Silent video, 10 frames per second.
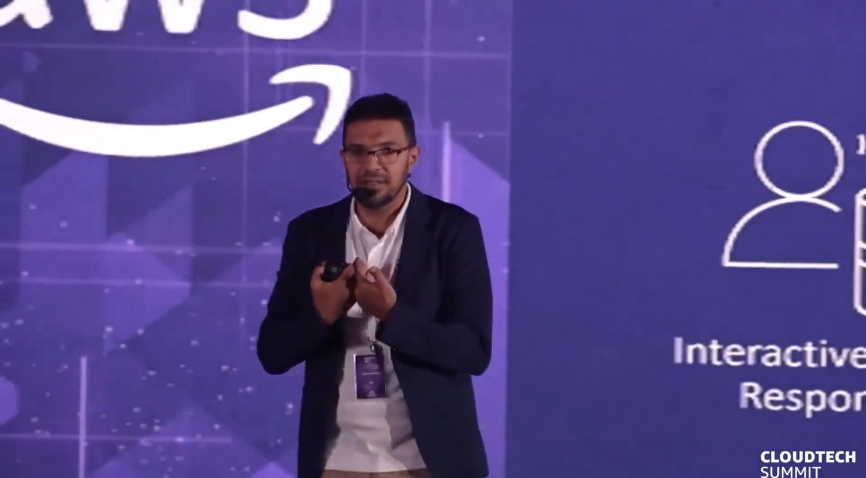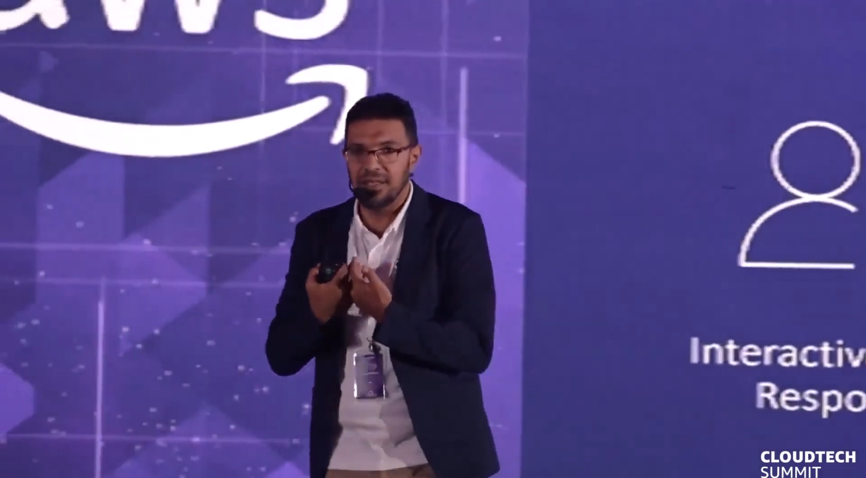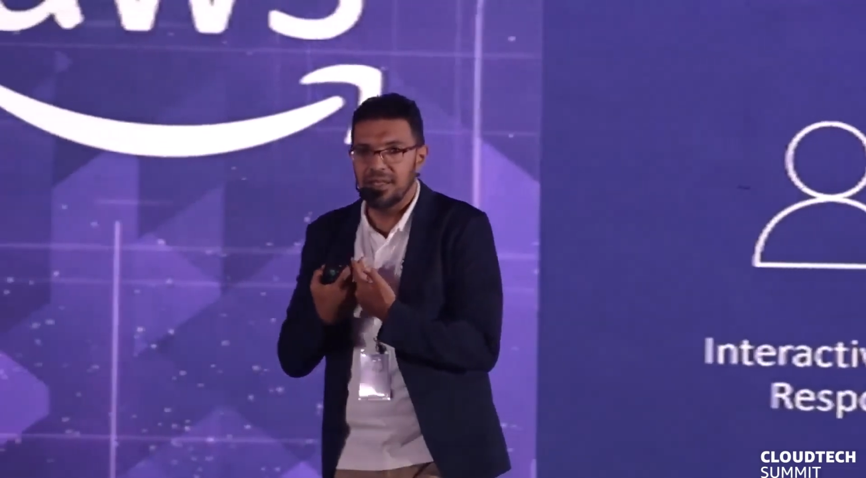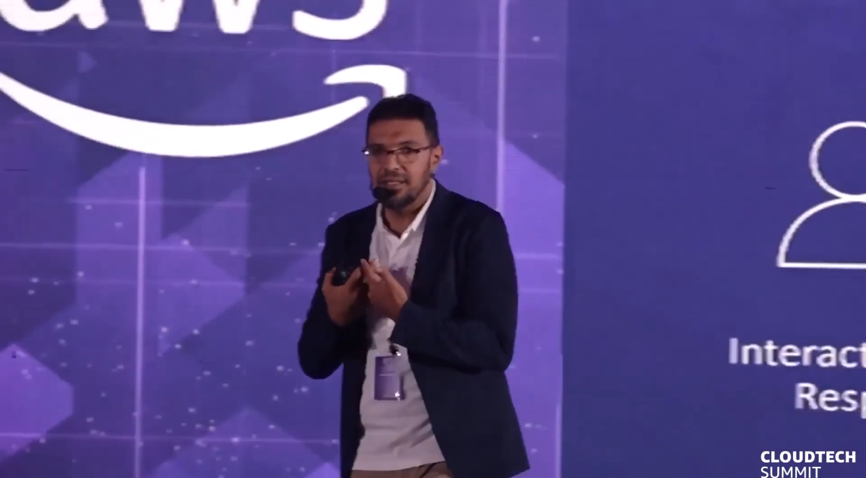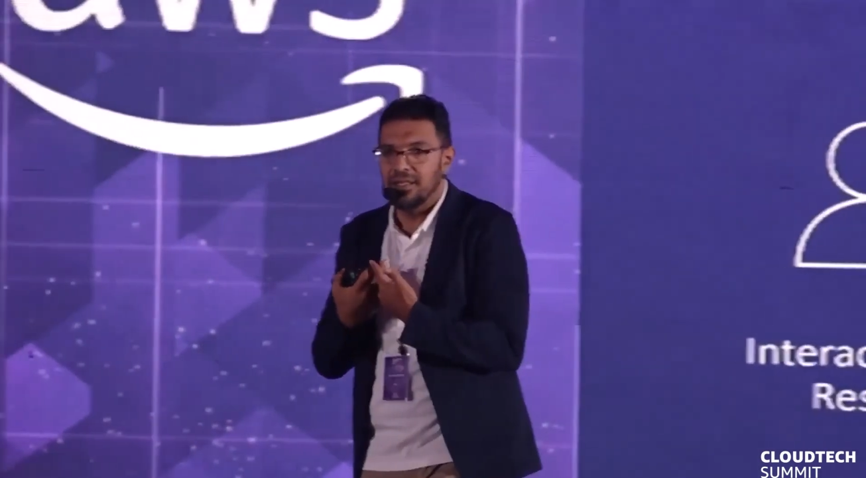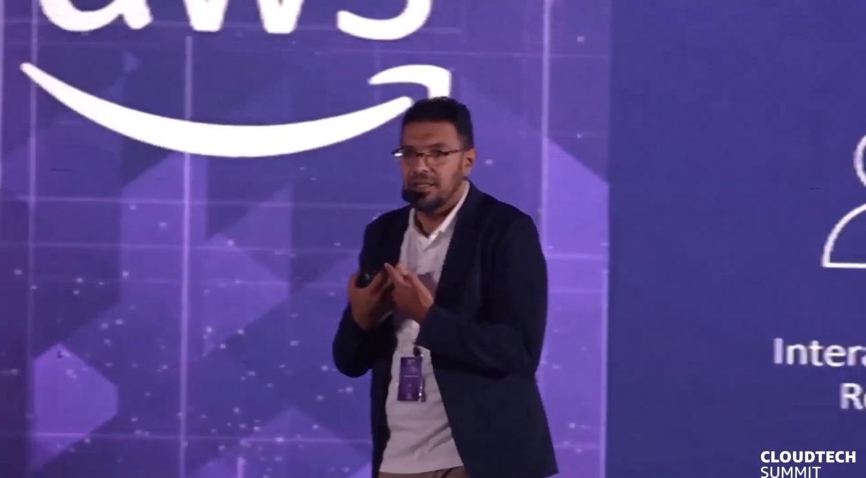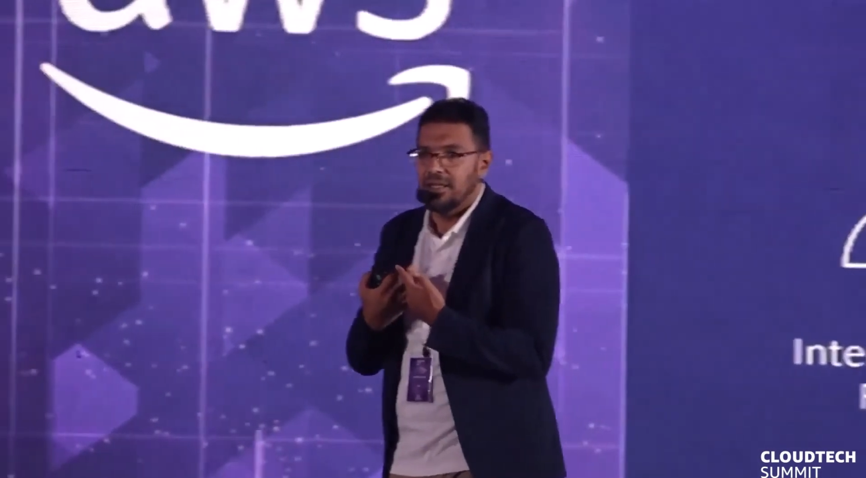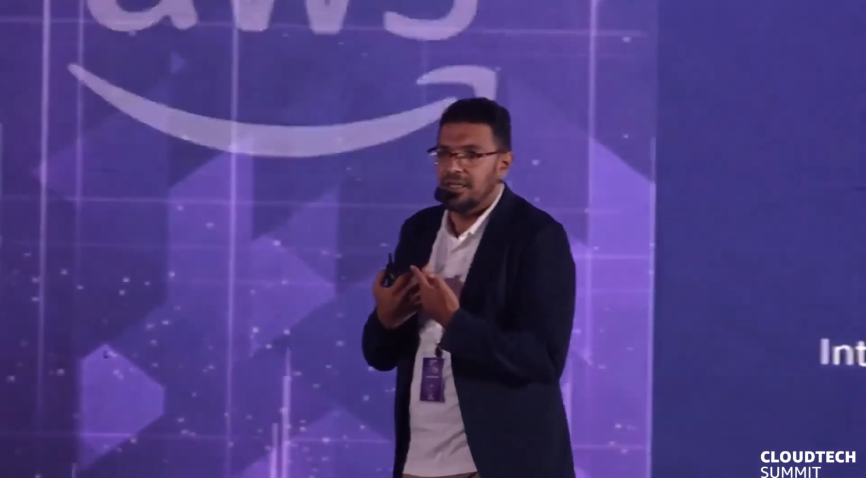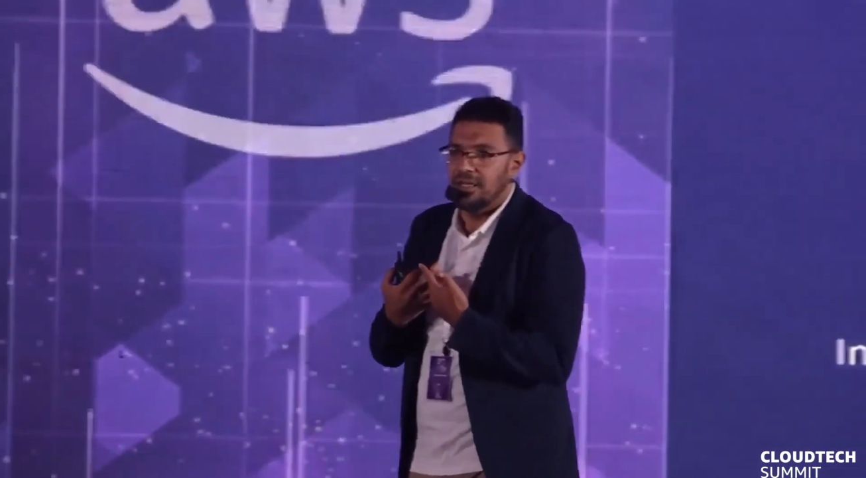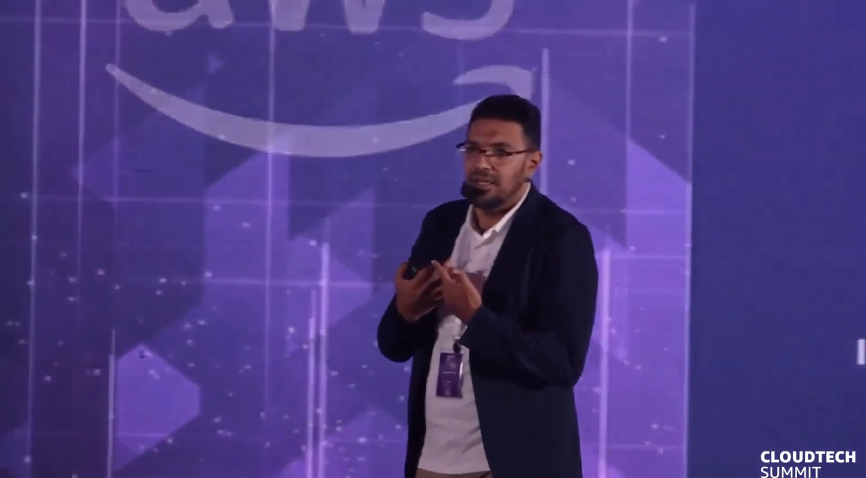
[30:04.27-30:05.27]
okay,
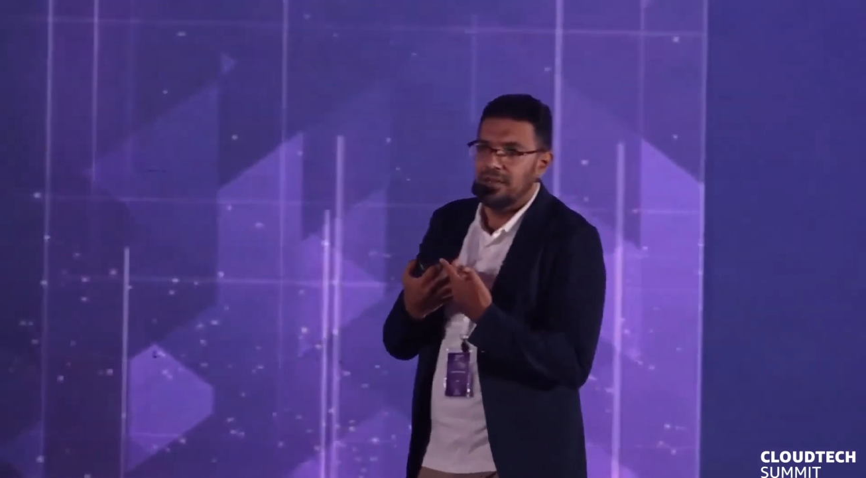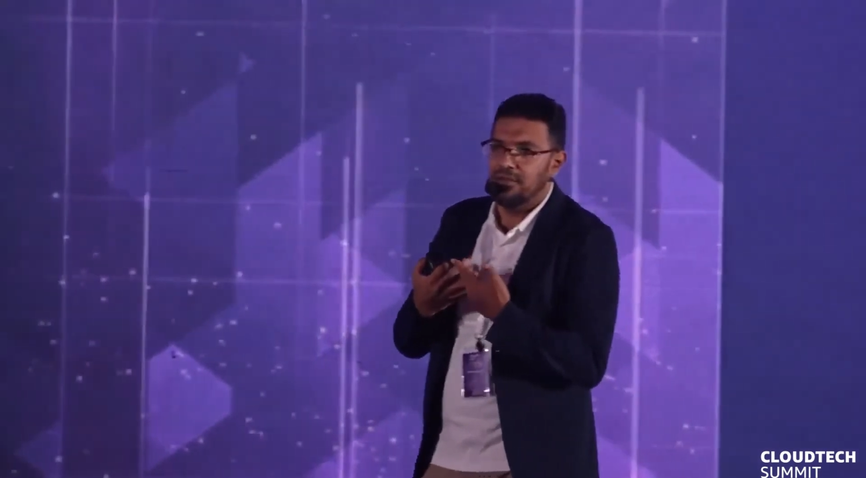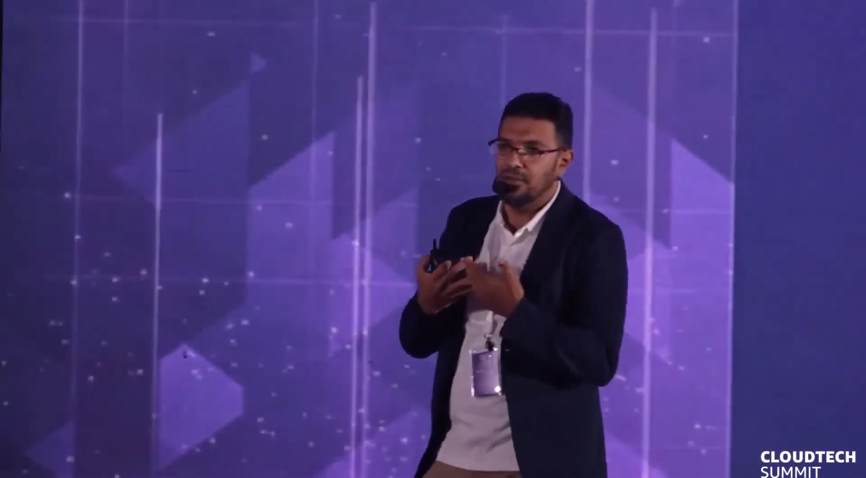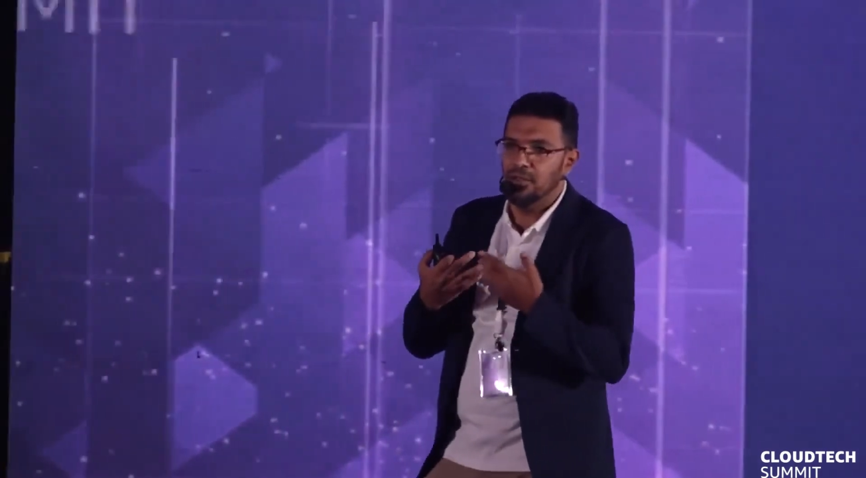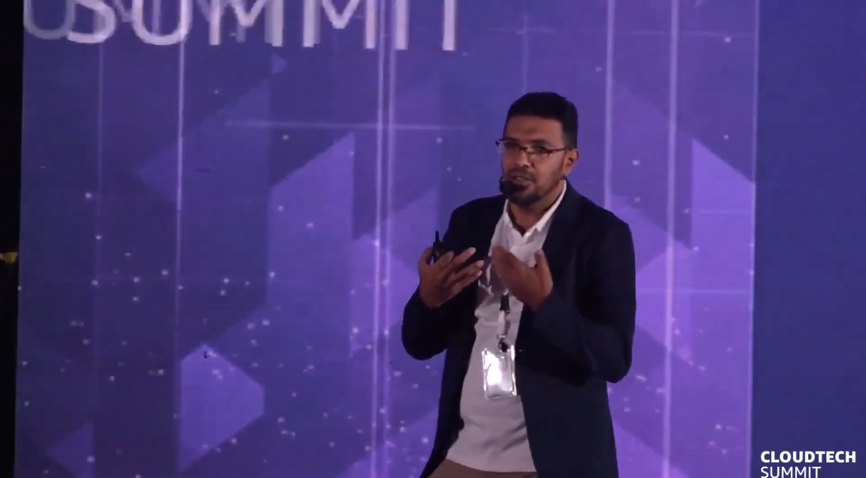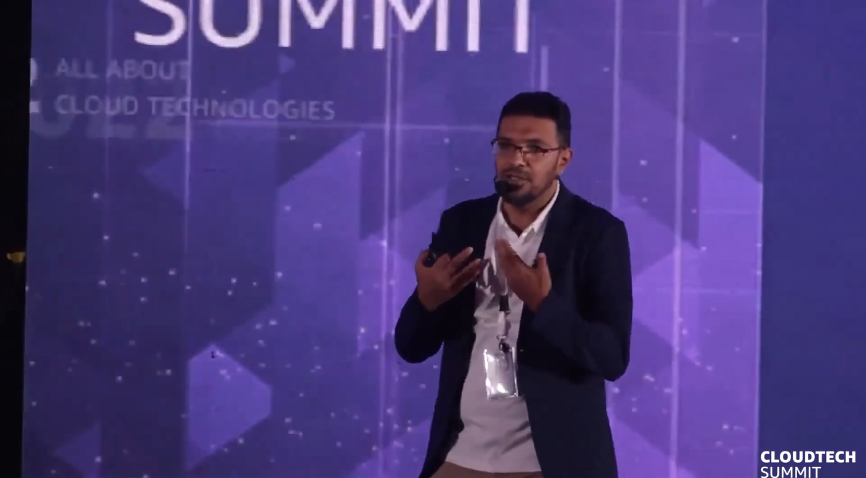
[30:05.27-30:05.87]
if those